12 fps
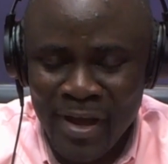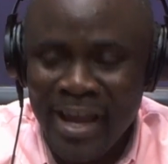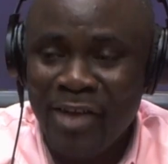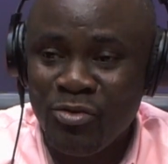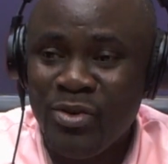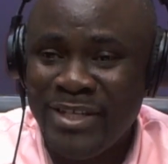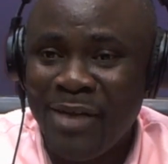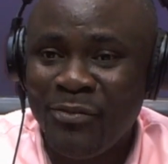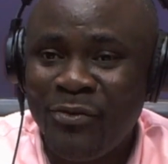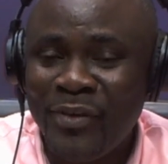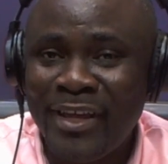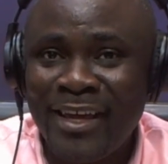edu
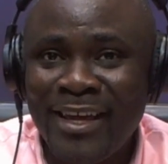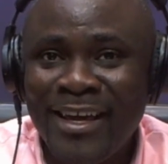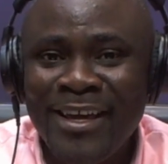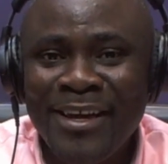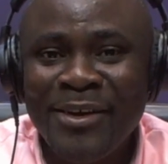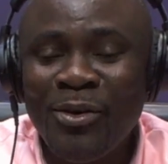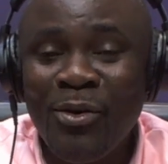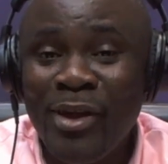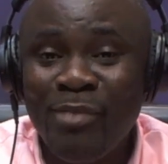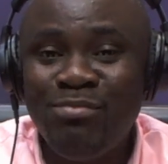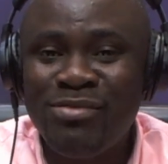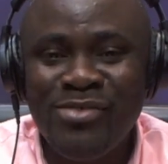jemfi.
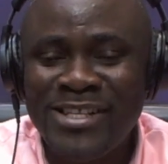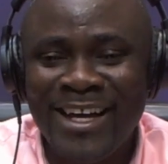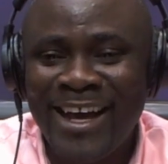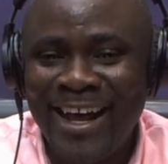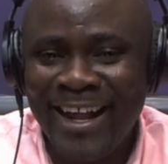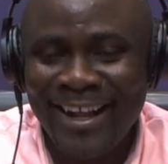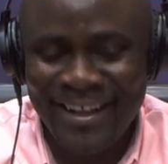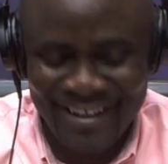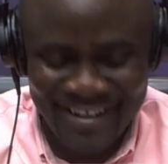Oye brutal.